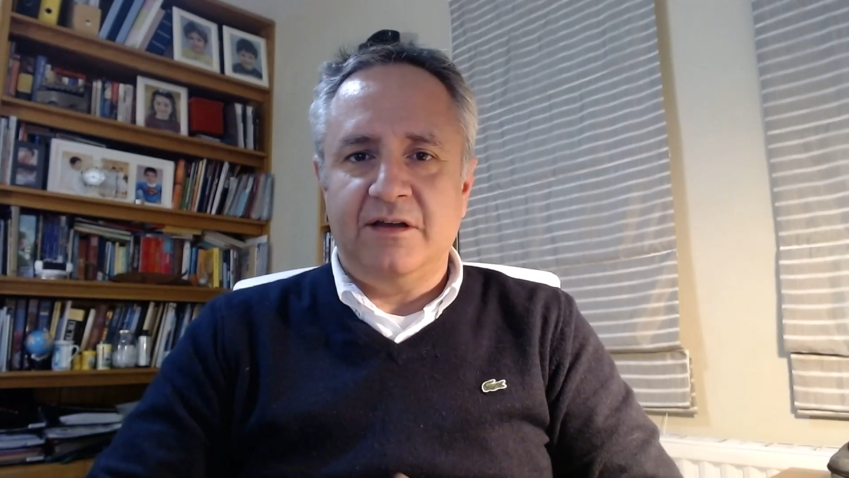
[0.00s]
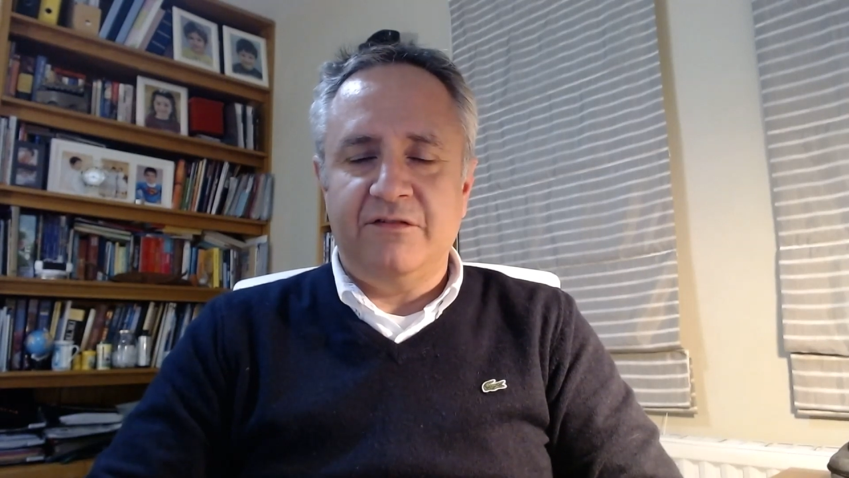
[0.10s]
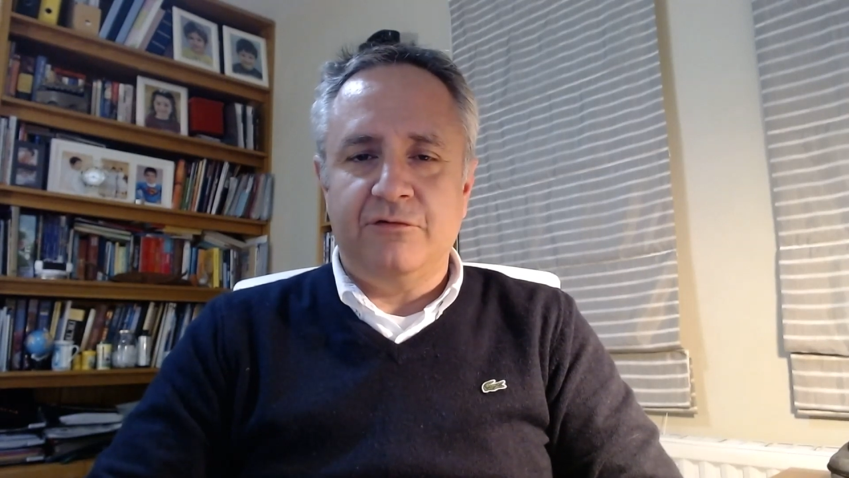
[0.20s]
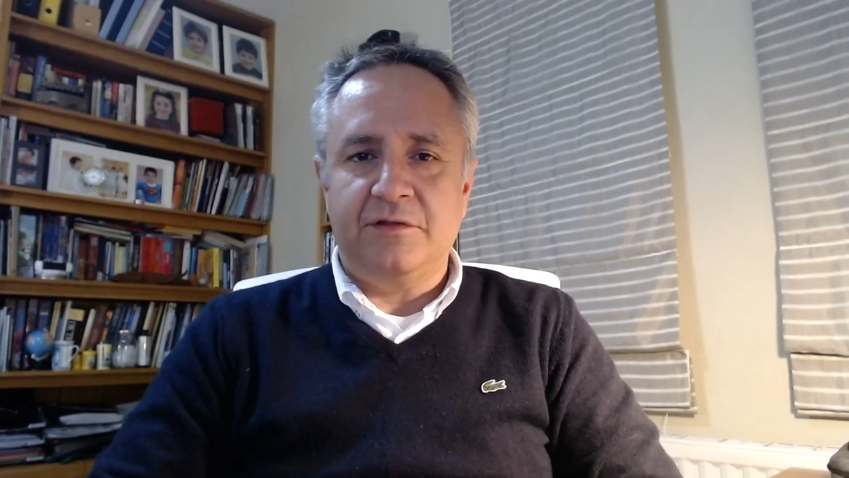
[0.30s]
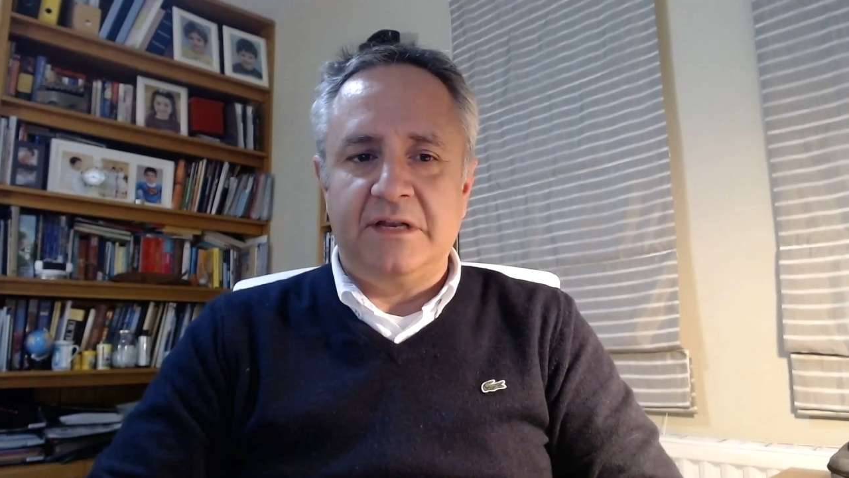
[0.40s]

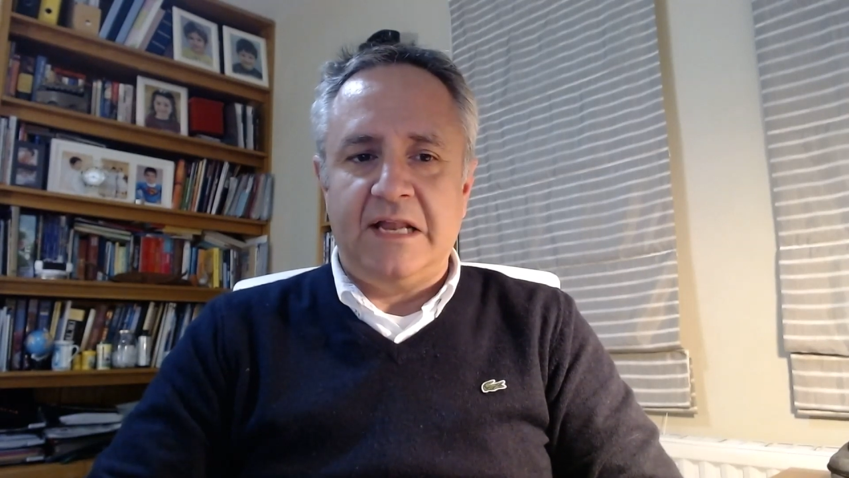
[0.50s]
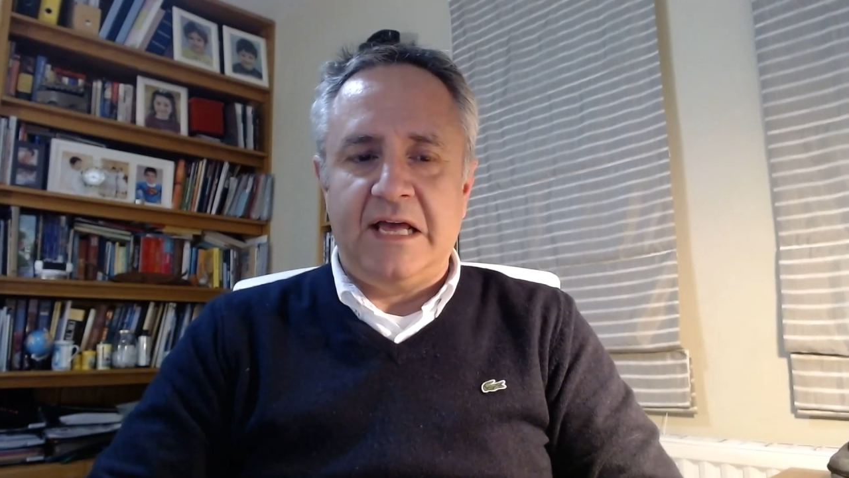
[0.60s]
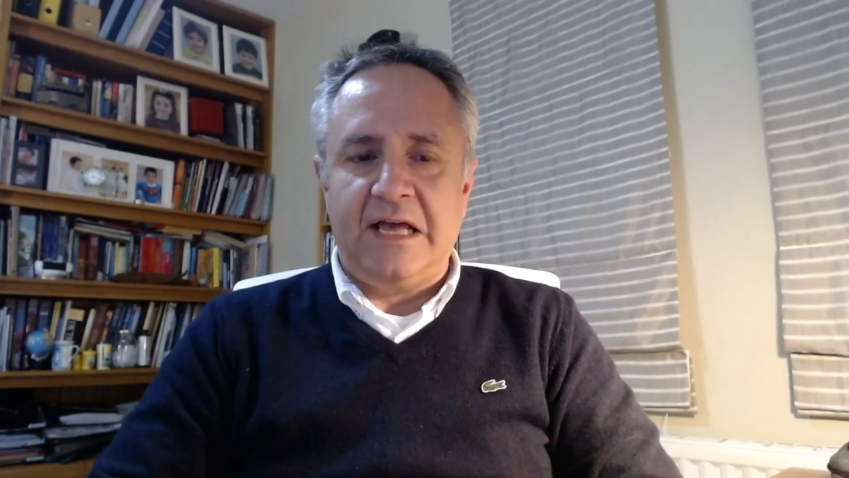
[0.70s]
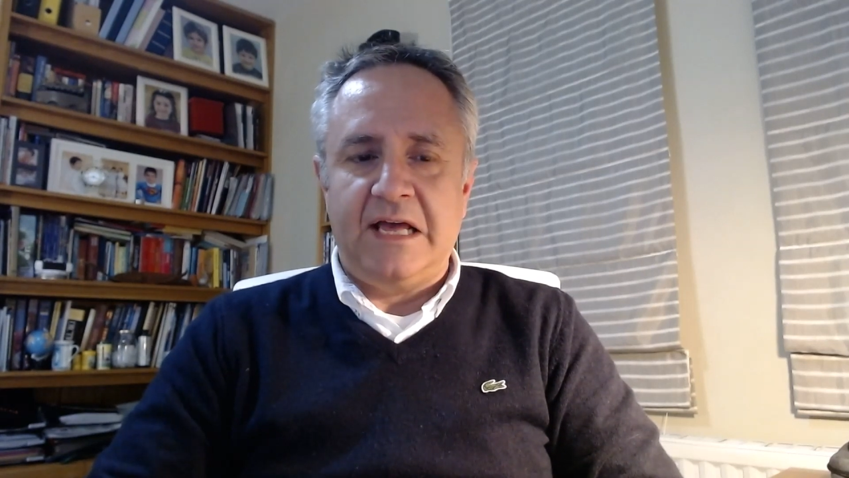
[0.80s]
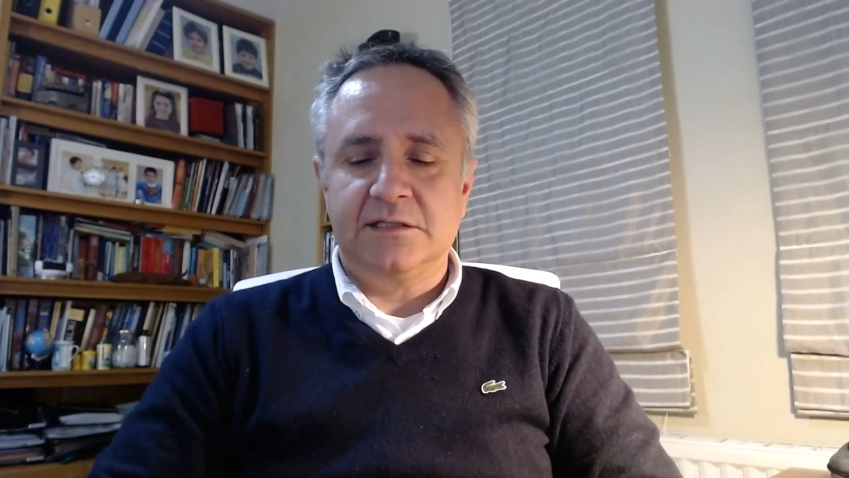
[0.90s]
for the
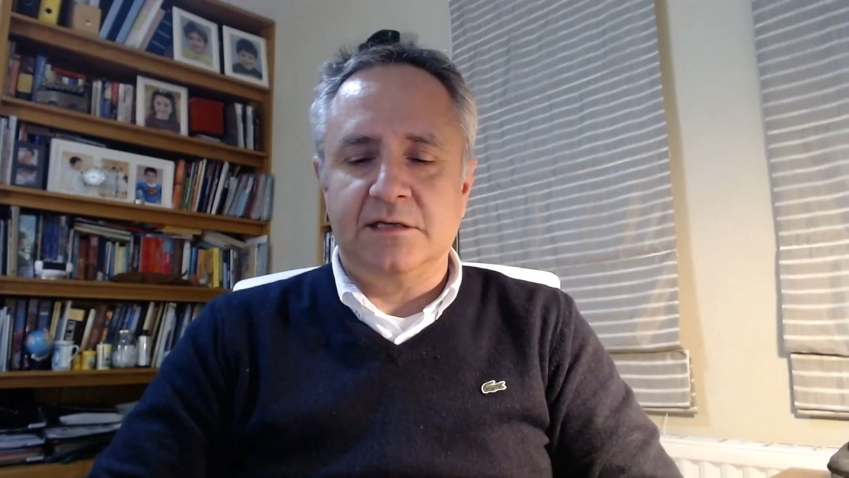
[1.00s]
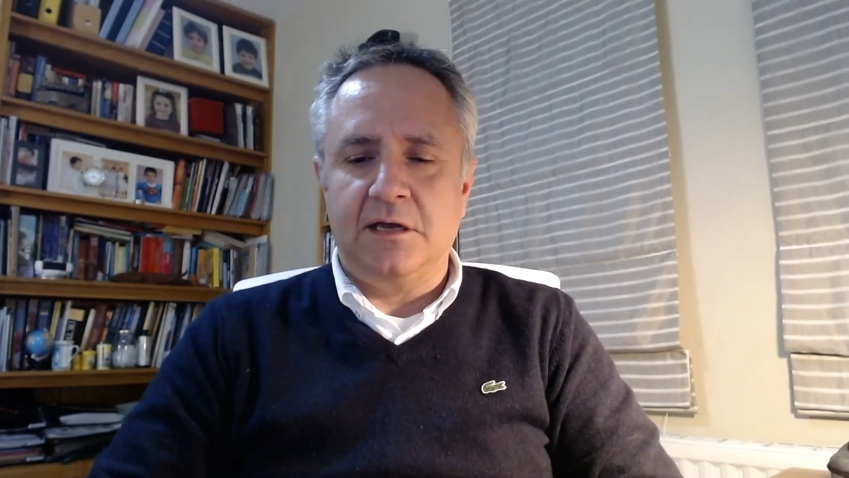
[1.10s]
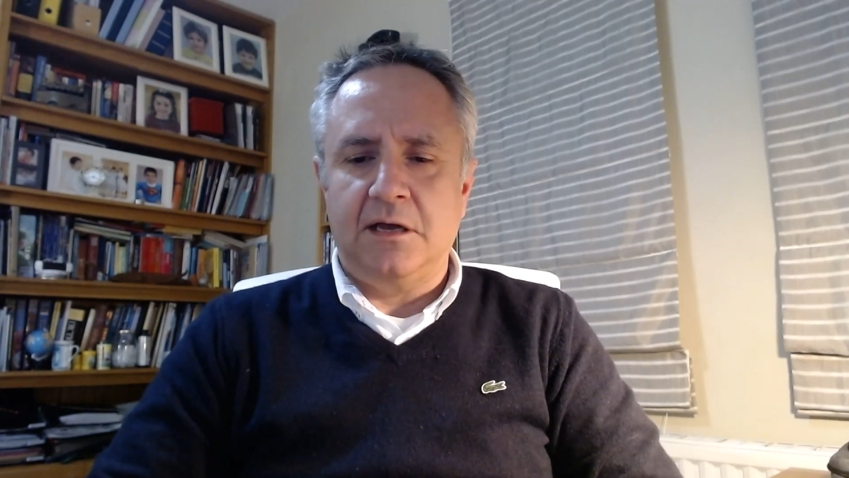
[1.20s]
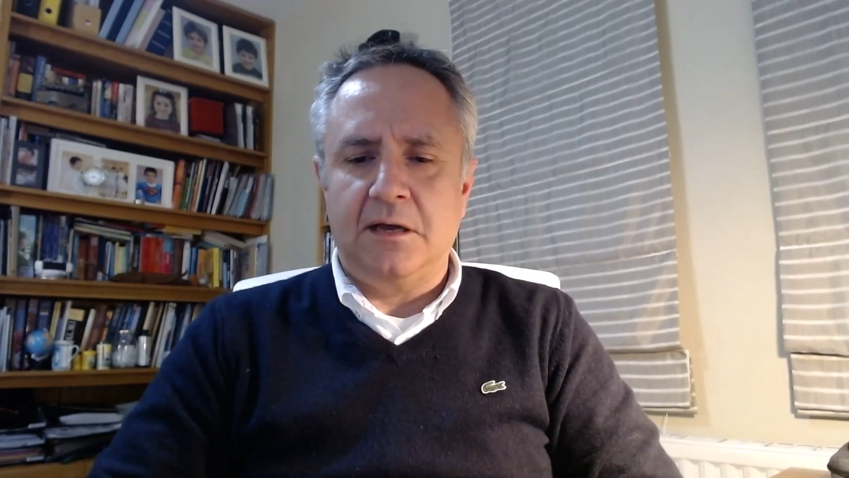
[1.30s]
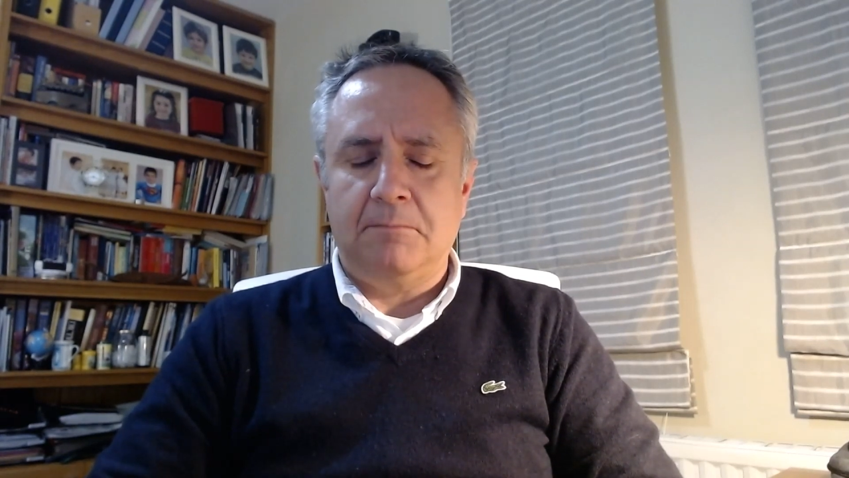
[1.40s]
last
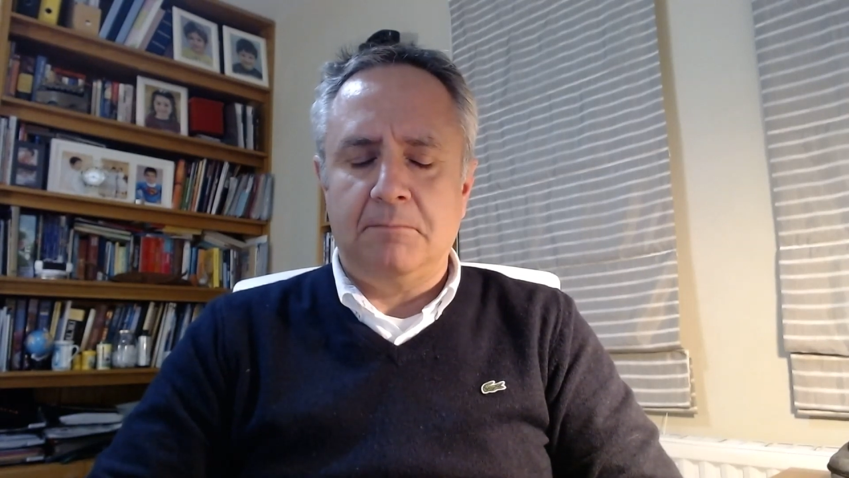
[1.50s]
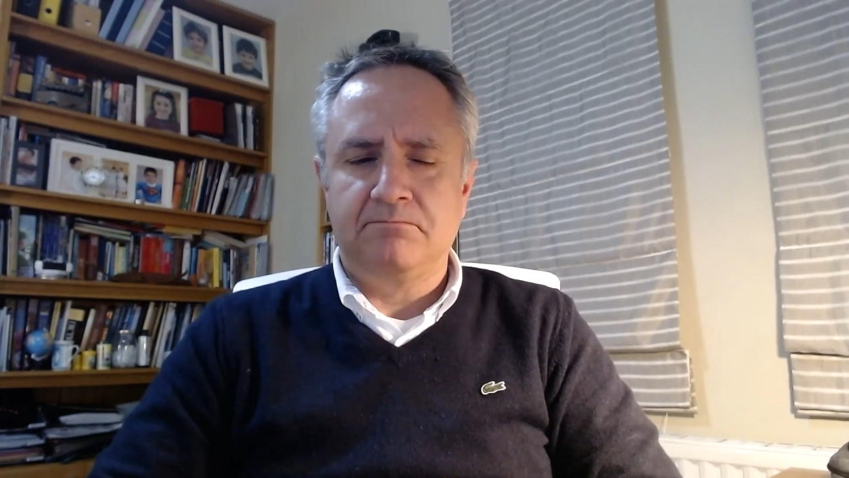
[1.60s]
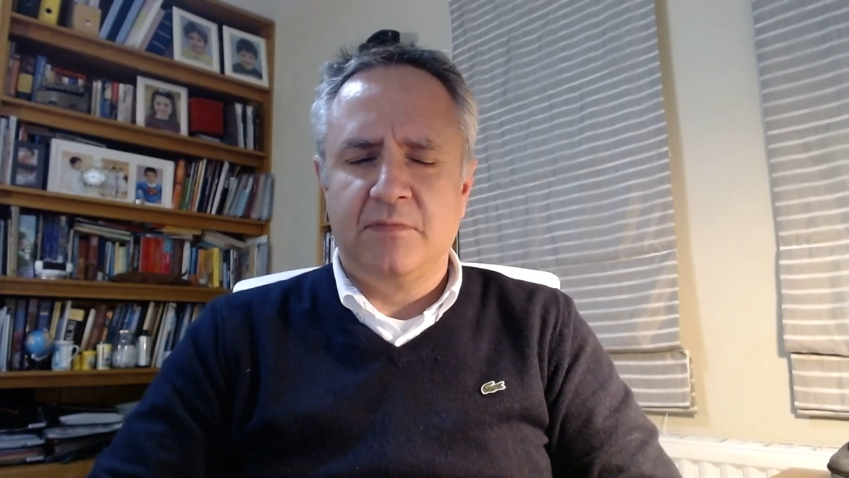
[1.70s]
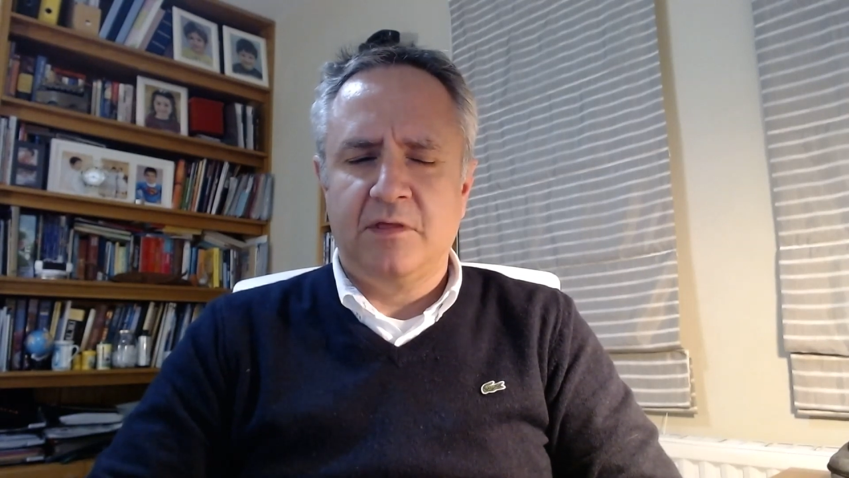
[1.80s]
um,